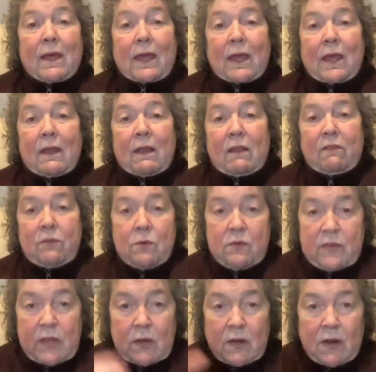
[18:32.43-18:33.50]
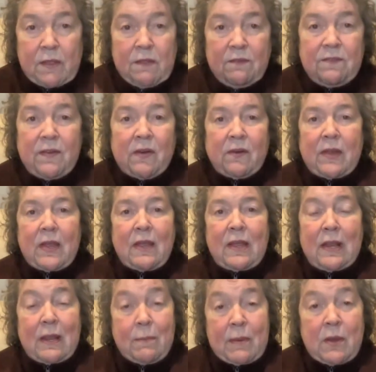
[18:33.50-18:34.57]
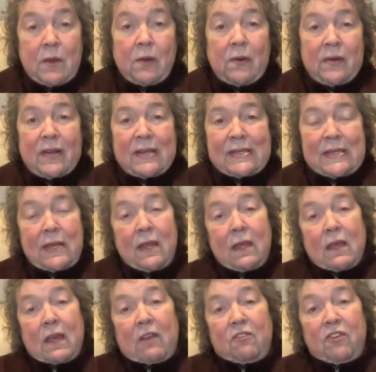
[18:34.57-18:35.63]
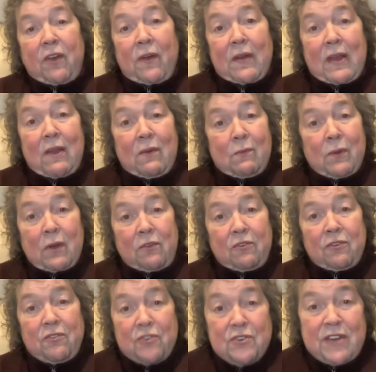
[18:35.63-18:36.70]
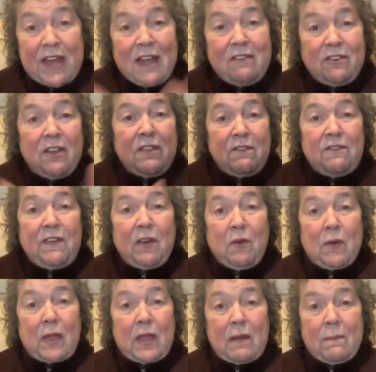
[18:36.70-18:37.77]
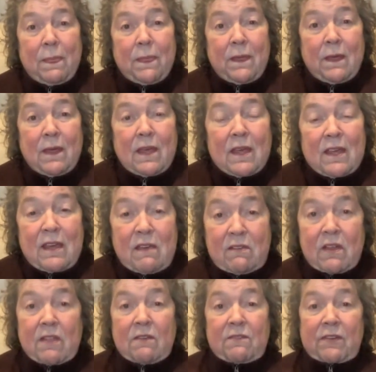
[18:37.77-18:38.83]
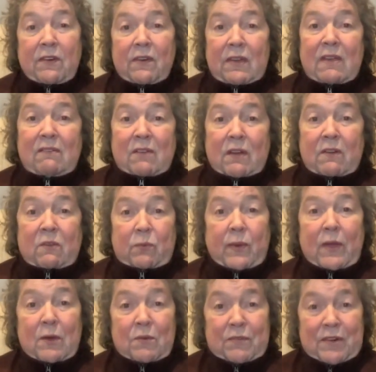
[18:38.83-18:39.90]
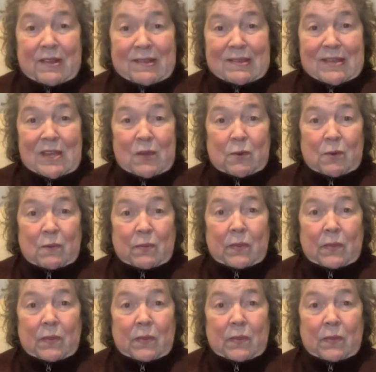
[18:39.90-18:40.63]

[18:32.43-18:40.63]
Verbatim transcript: And as soon as he got on the ferry, he let me know. And I said, Charity, Richard, your dad's on the ferry. He's on the ferry. He's on his way over to see you.